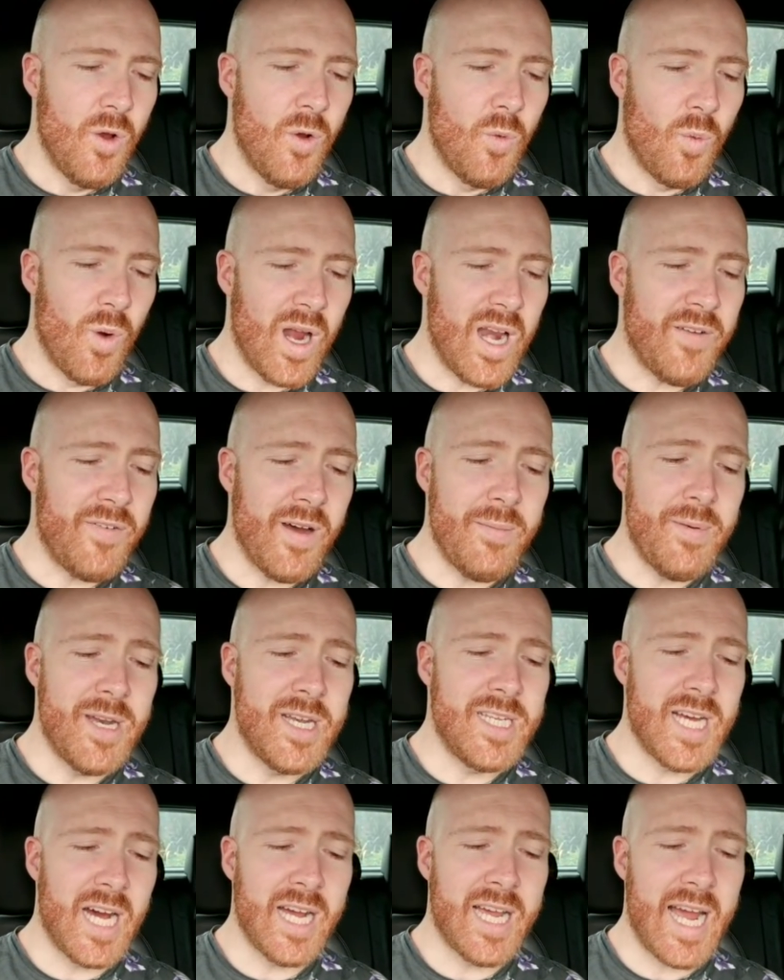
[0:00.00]
what if I'm in a
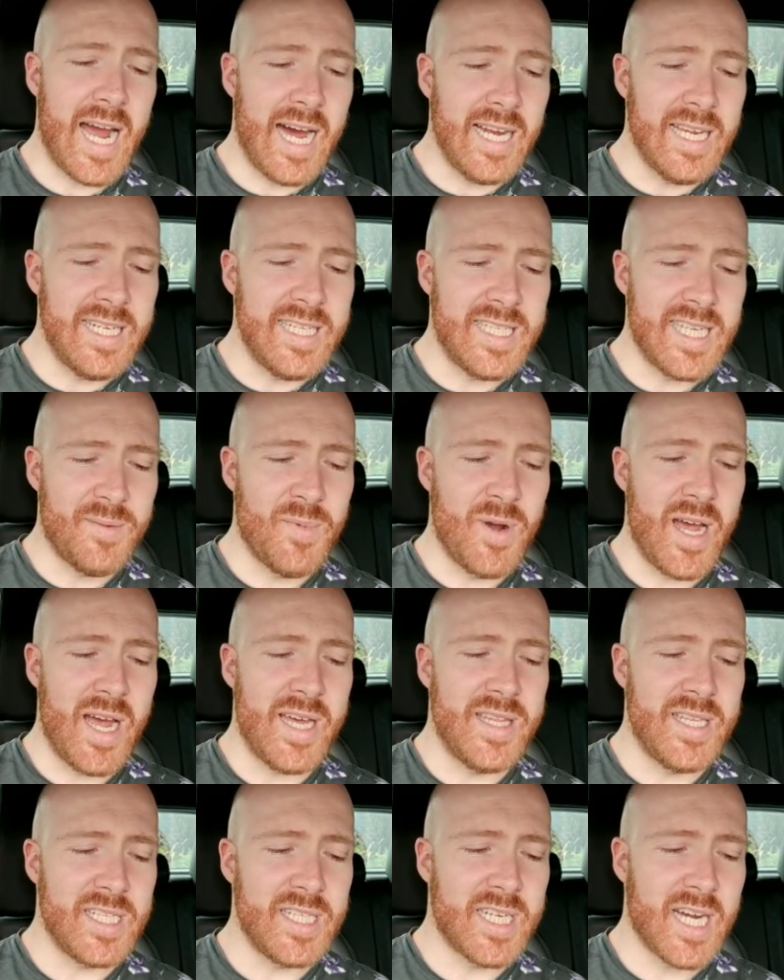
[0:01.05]
dark alley somewhere
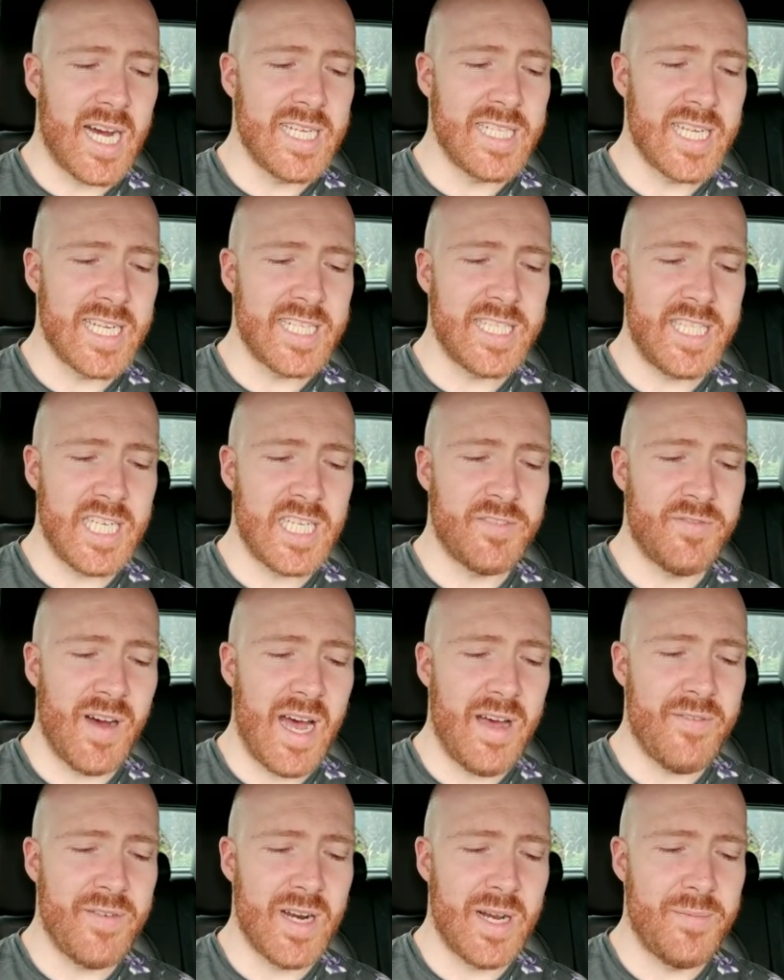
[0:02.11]
and this guy's like
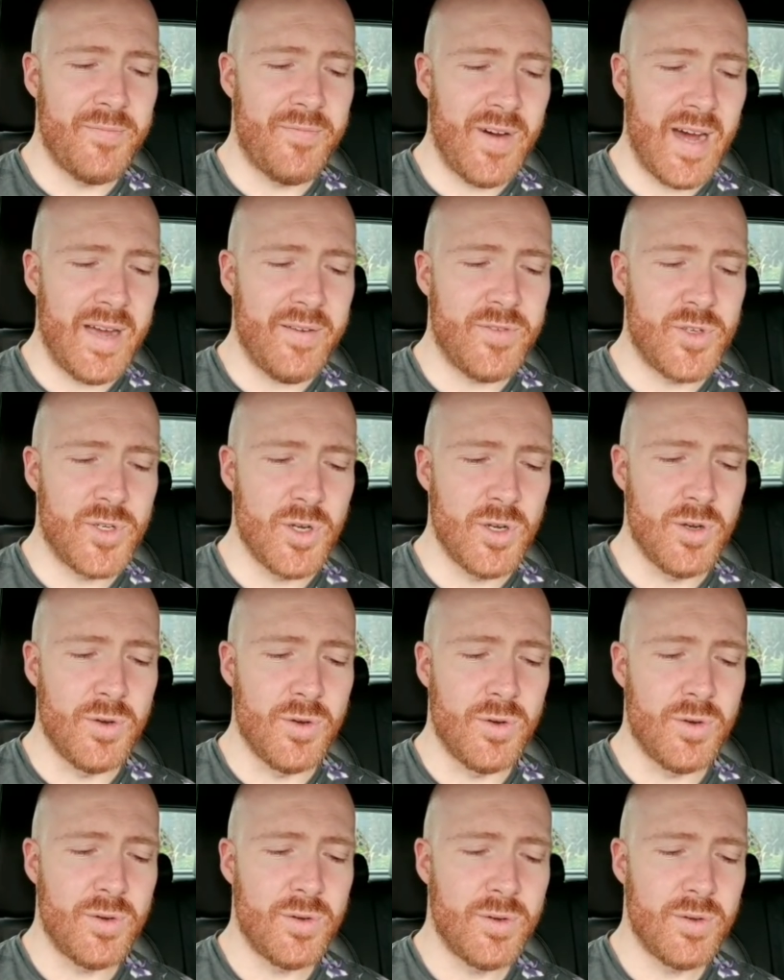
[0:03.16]
6'5" and I'm 5'2"?
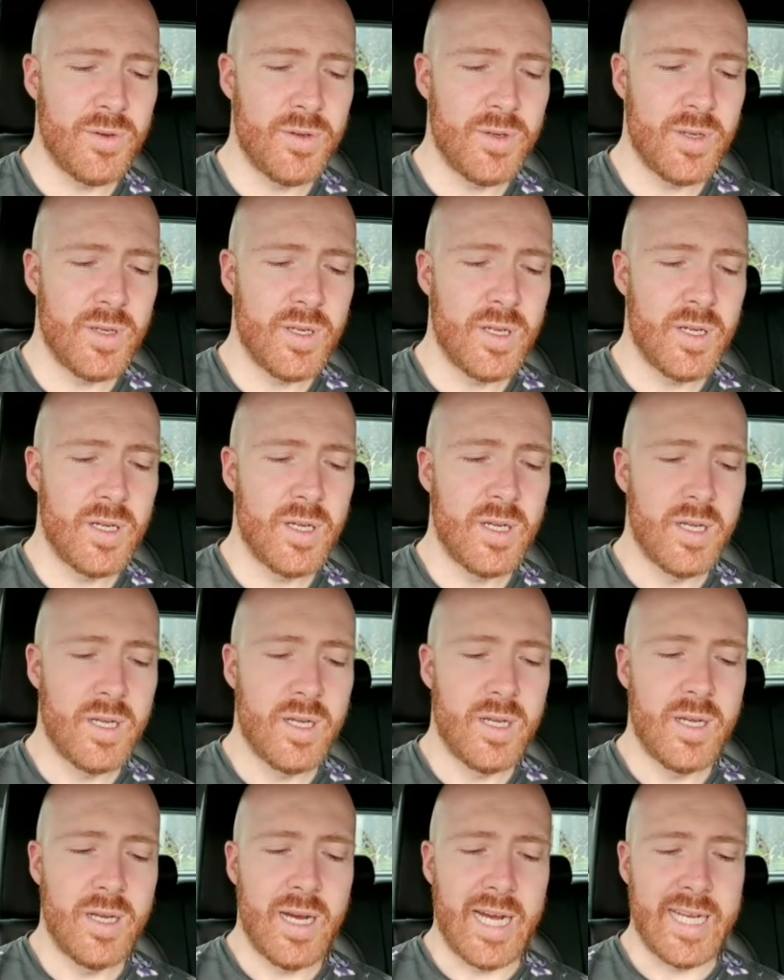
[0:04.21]

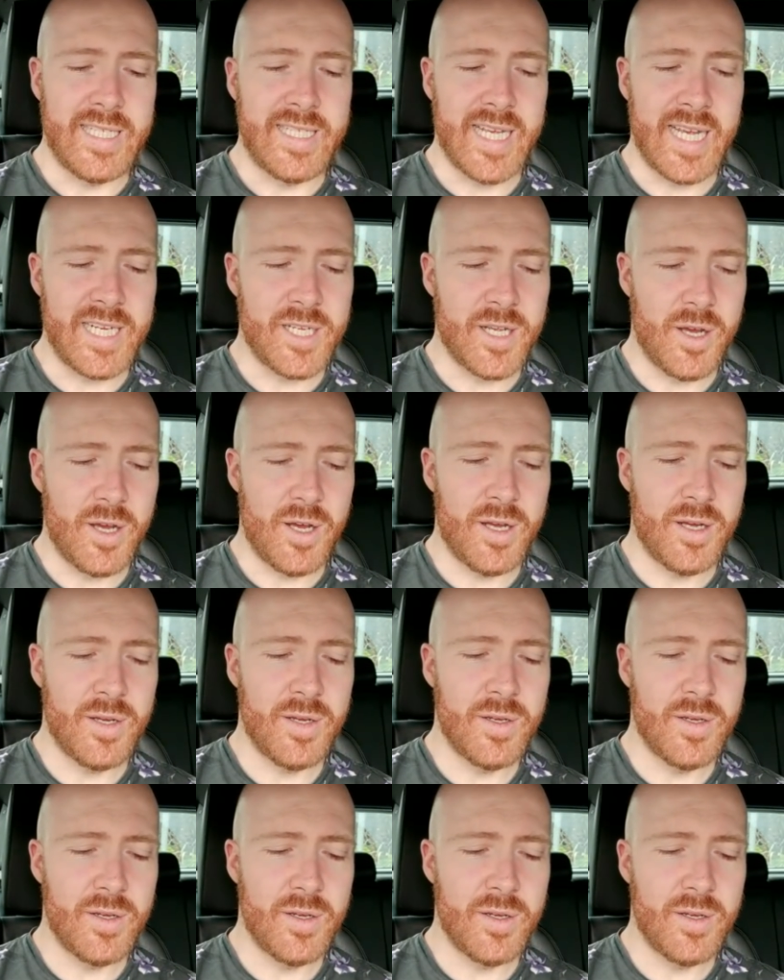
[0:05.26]
I say to her,